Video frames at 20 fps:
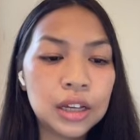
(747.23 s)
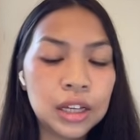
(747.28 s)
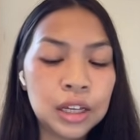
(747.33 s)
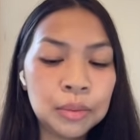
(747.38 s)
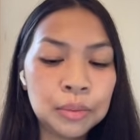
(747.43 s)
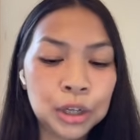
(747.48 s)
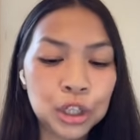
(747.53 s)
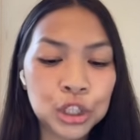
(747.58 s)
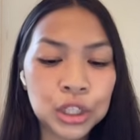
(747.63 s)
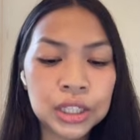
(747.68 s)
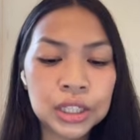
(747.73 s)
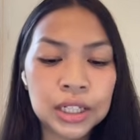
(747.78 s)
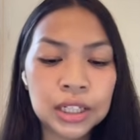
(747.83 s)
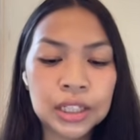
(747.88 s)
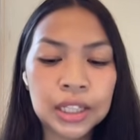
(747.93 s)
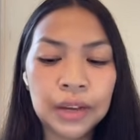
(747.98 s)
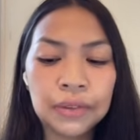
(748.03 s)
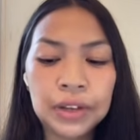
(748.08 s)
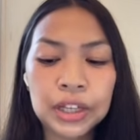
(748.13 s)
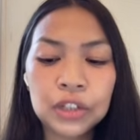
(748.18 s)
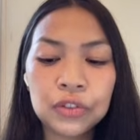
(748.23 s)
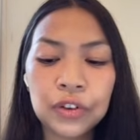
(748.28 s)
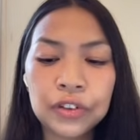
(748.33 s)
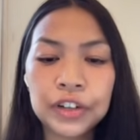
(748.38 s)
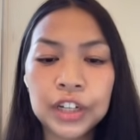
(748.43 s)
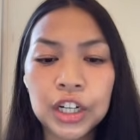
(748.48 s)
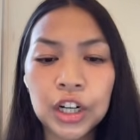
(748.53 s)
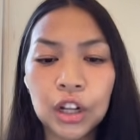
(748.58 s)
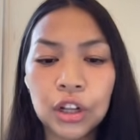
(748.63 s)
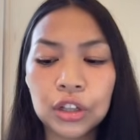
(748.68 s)
emergency savings,
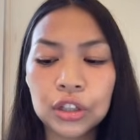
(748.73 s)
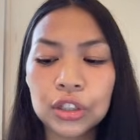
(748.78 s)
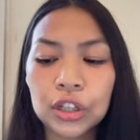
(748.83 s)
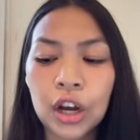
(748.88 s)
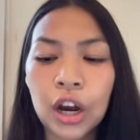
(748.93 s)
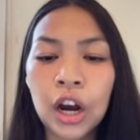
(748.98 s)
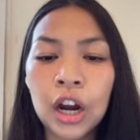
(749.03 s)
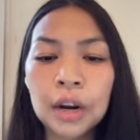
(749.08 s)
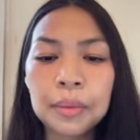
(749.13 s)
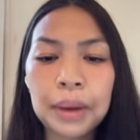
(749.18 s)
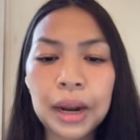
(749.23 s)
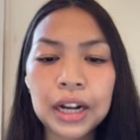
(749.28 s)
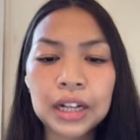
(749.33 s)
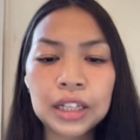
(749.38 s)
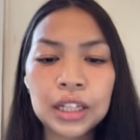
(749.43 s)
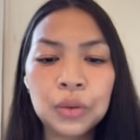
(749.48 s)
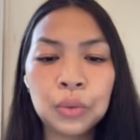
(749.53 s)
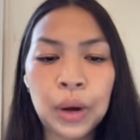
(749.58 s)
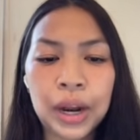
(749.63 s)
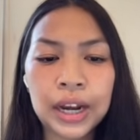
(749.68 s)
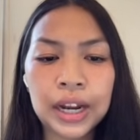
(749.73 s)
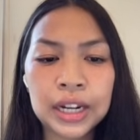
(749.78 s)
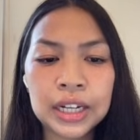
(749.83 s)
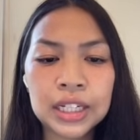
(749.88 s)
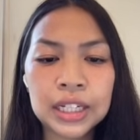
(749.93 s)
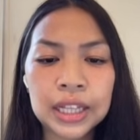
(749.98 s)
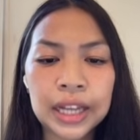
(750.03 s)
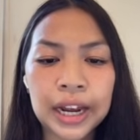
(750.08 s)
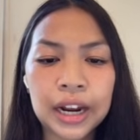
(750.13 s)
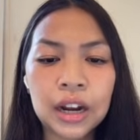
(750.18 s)
$50 automatically went
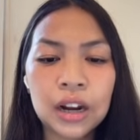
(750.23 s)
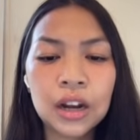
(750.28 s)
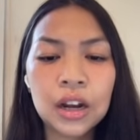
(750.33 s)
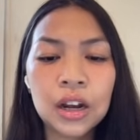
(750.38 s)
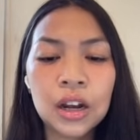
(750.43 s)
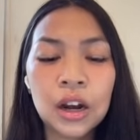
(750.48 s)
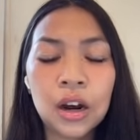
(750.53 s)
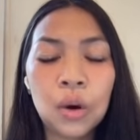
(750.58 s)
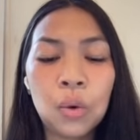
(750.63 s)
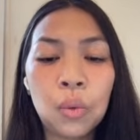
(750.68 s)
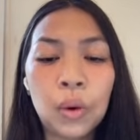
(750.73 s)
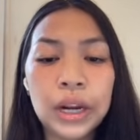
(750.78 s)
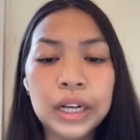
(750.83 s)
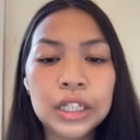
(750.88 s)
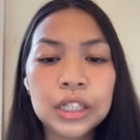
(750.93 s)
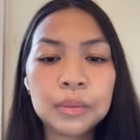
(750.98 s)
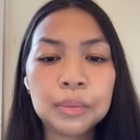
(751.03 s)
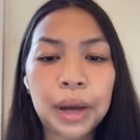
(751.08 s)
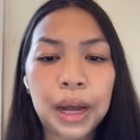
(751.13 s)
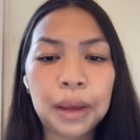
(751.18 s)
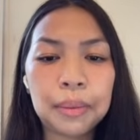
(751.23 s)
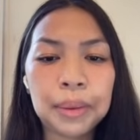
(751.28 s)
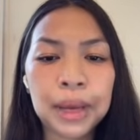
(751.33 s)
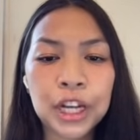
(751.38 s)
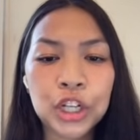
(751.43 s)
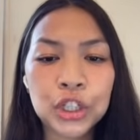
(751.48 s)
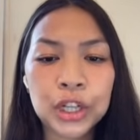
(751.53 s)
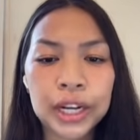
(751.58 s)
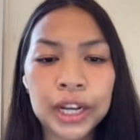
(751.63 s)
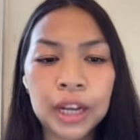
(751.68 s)
into there once my
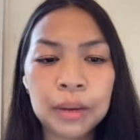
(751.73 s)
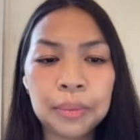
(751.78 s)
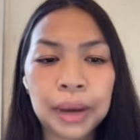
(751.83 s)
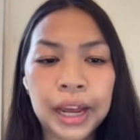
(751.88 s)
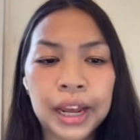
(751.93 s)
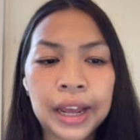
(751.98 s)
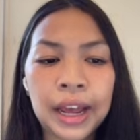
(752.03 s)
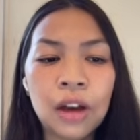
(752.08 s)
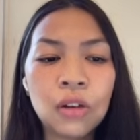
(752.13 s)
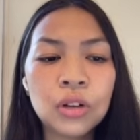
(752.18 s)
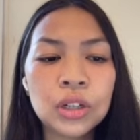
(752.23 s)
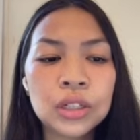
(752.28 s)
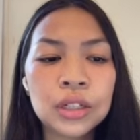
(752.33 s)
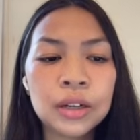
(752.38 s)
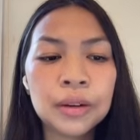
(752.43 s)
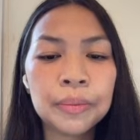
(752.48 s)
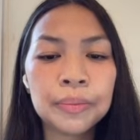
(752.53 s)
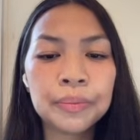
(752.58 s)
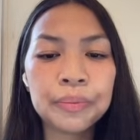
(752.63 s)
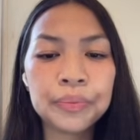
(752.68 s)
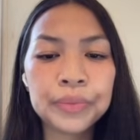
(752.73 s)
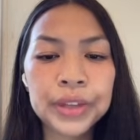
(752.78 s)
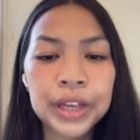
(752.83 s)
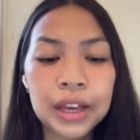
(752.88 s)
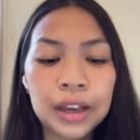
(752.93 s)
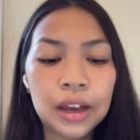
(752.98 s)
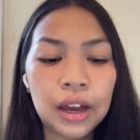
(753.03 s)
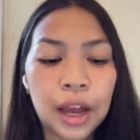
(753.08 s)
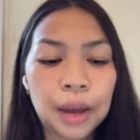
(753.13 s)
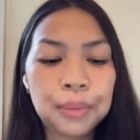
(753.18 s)
paycheck hit my account.
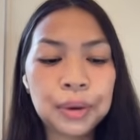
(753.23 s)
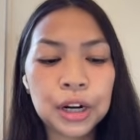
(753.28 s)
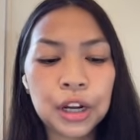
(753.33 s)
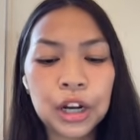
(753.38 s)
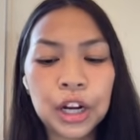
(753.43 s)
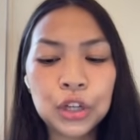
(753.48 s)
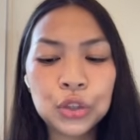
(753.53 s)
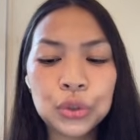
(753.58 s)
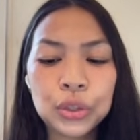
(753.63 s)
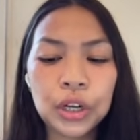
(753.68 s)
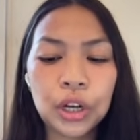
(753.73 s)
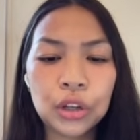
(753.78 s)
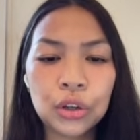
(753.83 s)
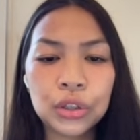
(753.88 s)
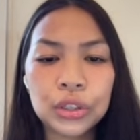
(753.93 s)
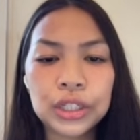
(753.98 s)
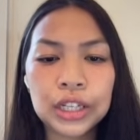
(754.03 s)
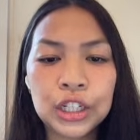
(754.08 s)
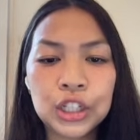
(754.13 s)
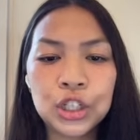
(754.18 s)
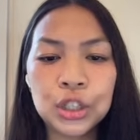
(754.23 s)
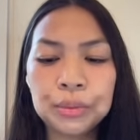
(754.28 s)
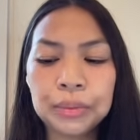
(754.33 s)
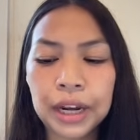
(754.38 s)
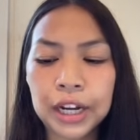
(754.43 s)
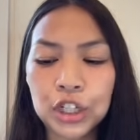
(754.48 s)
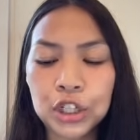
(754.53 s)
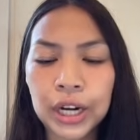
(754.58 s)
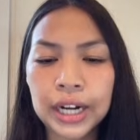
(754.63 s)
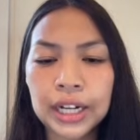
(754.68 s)
I put $100 into
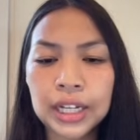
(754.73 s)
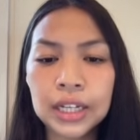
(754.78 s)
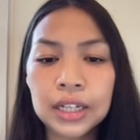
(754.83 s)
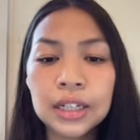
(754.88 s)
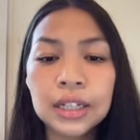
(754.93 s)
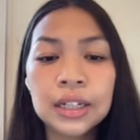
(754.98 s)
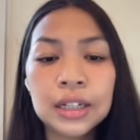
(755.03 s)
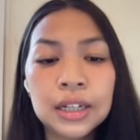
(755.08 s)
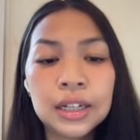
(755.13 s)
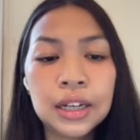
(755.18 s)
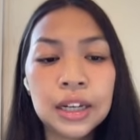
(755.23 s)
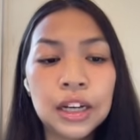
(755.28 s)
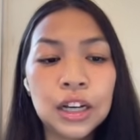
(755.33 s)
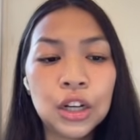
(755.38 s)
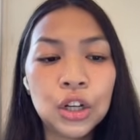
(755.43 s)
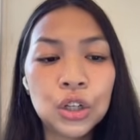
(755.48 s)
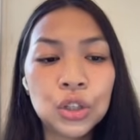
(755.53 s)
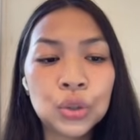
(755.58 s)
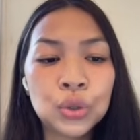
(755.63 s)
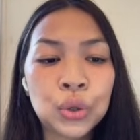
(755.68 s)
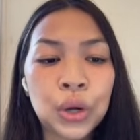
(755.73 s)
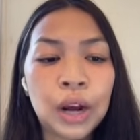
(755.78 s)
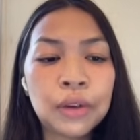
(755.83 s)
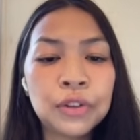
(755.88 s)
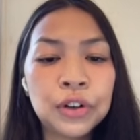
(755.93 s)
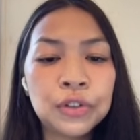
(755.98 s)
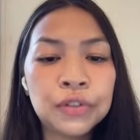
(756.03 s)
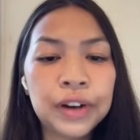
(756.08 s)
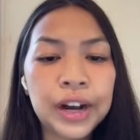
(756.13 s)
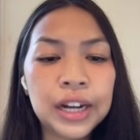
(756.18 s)
my China
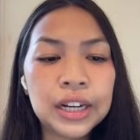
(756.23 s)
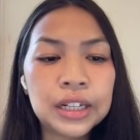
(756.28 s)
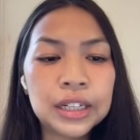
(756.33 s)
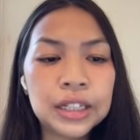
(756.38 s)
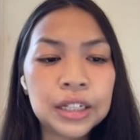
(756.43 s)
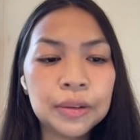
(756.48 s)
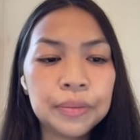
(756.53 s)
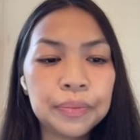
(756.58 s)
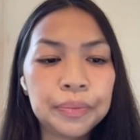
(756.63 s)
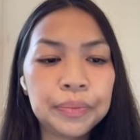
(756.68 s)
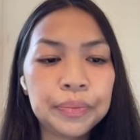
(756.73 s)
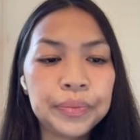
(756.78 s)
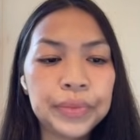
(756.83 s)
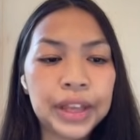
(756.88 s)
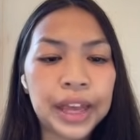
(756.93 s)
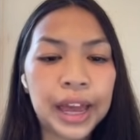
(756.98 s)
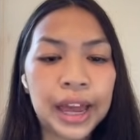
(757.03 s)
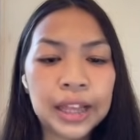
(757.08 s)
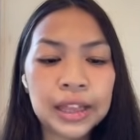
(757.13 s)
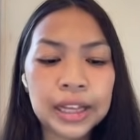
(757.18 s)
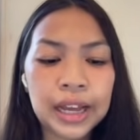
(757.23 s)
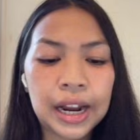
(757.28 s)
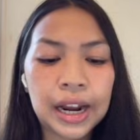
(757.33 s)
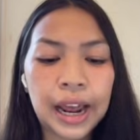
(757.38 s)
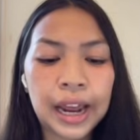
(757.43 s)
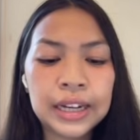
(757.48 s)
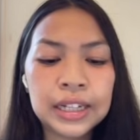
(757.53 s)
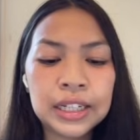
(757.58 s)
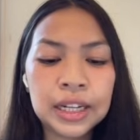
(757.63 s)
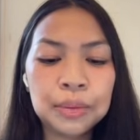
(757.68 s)
travel fund, and then
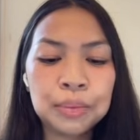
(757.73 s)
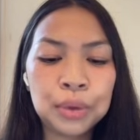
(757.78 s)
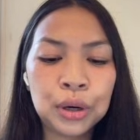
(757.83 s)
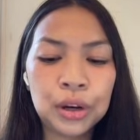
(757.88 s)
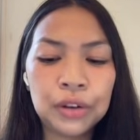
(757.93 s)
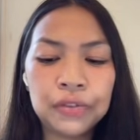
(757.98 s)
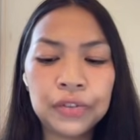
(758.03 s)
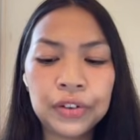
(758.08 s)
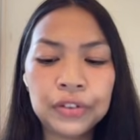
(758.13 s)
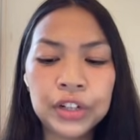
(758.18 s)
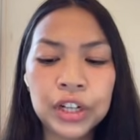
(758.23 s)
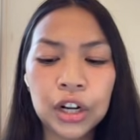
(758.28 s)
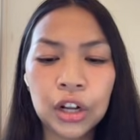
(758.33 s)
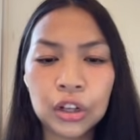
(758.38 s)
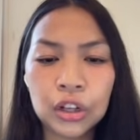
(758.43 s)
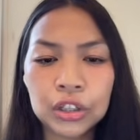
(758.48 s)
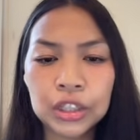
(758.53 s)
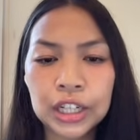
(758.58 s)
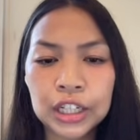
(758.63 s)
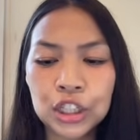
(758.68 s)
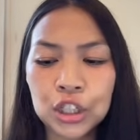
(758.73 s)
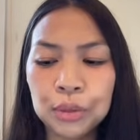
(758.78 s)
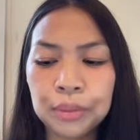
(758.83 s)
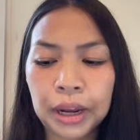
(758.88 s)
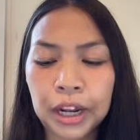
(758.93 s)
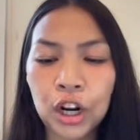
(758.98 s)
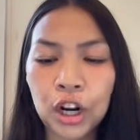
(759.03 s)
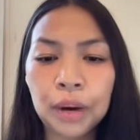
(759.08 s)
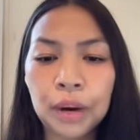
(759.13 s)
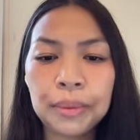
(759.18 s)
I did put $50 into
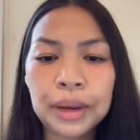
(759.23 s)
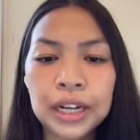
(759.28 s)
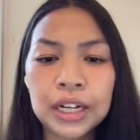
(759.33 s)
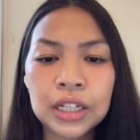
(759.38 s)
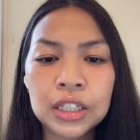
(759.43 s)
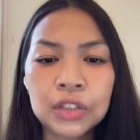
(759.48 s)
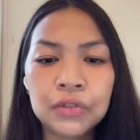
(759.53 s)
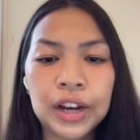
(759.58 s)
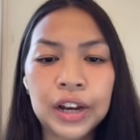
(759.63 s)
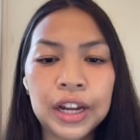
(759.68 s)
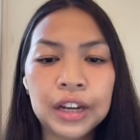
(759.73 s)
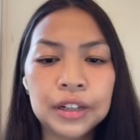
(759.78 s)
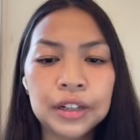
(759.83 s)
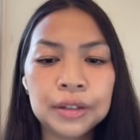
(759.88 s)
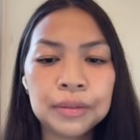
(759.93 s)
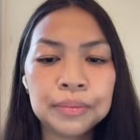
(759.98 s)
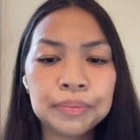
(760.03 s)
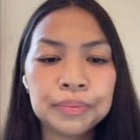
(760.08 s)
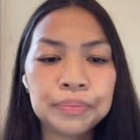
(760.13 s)
my car maintenance fund.